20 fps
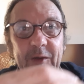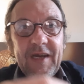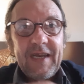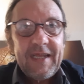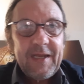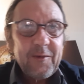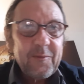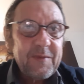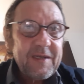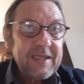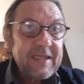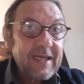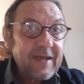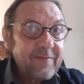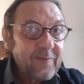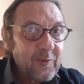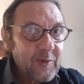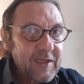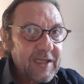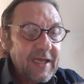little bit
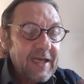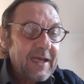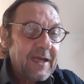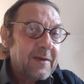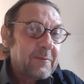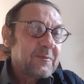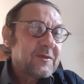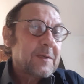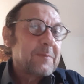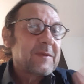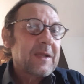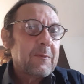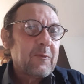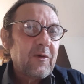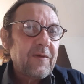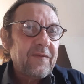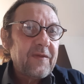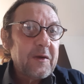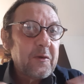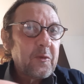every day, and sometimes we
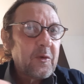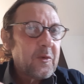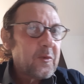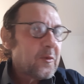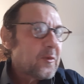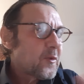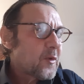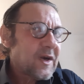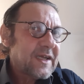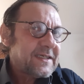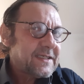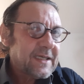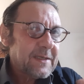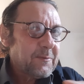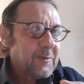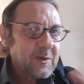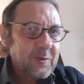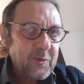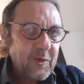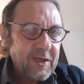feel we're regressing,
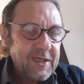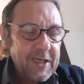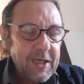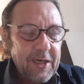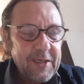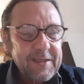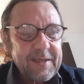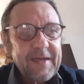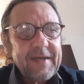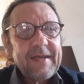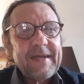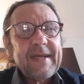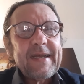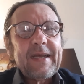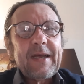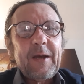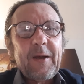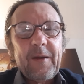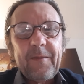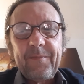but we're not.
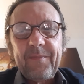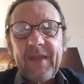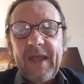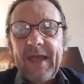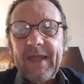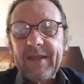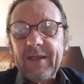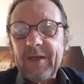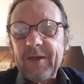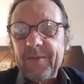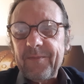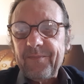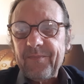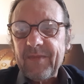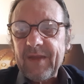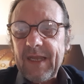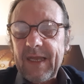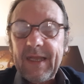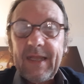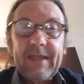
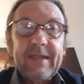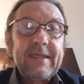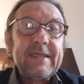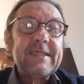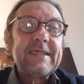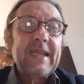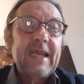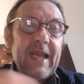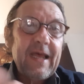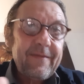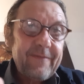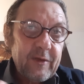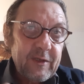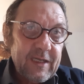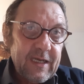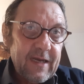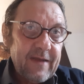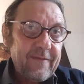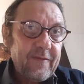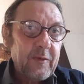And this
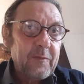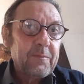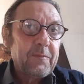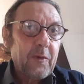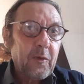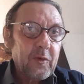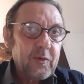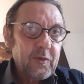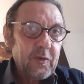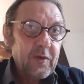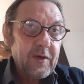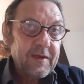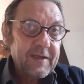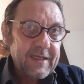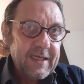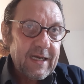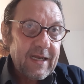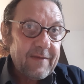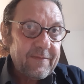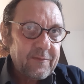11-11 portal on
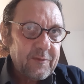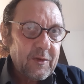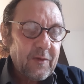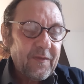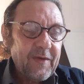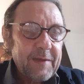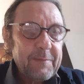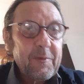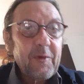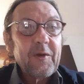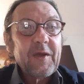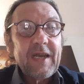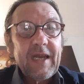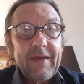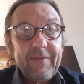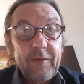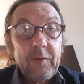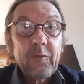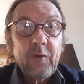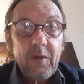the 11th November
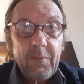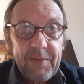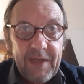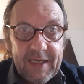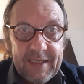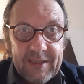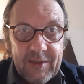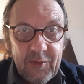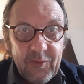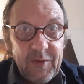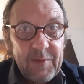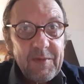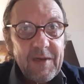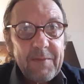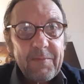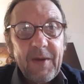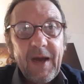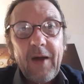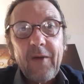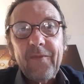11 will be extremely
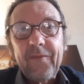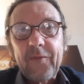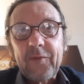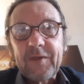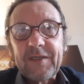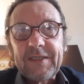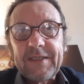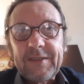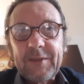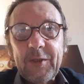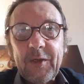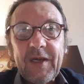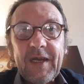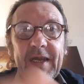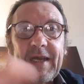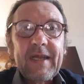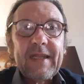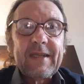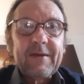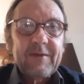powerful this year.
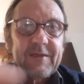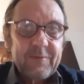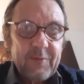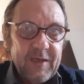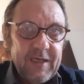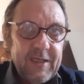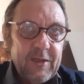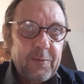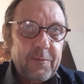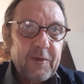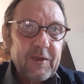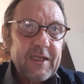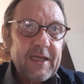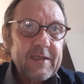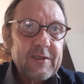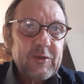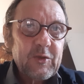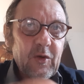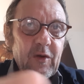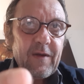There is really the
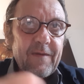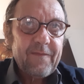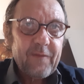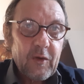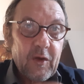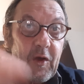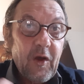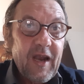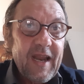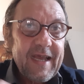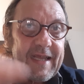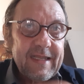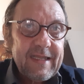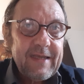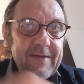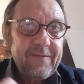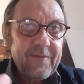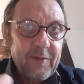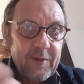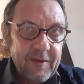potential of a
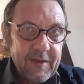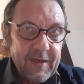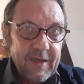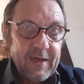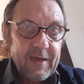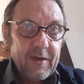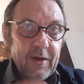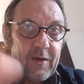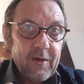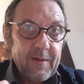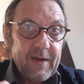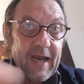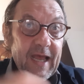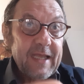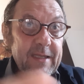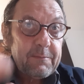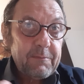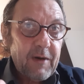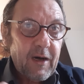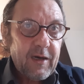collective
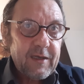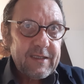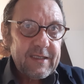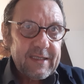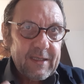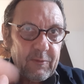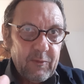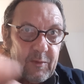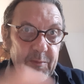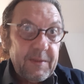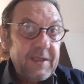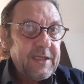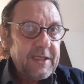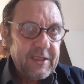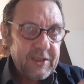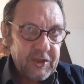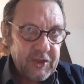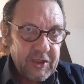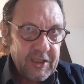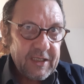light body that will be
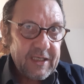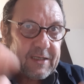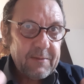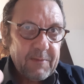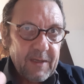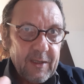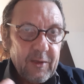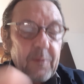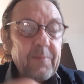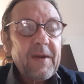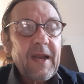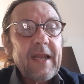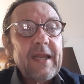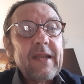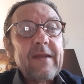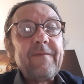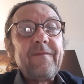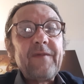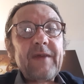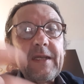initiated by the
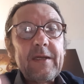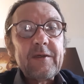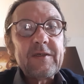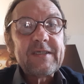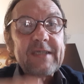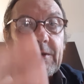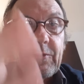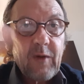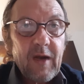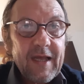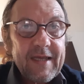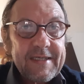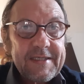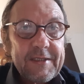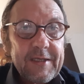planet Venus that will